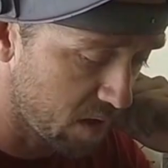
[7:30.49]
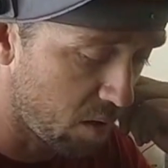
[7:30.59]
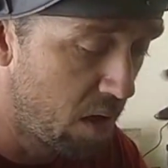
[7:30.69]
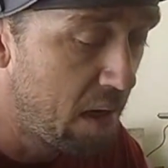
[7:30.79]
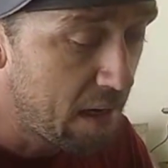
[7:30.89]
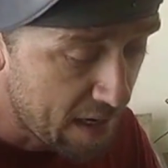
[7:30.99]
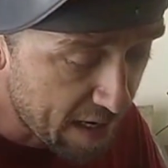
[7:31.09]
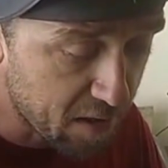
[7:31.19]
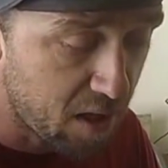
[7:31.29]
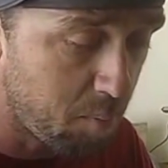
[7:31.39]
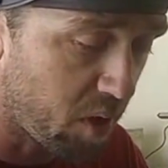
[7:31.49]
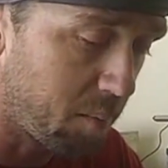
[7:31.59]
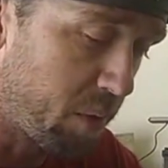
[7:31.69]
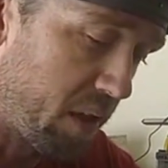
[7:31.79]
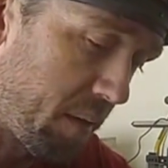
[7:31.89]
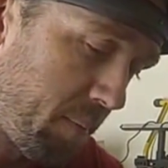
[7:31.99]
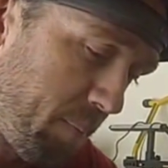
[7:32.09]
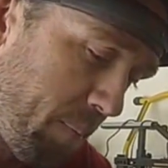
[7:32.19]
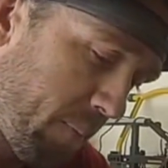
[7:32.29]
So had to keep on building.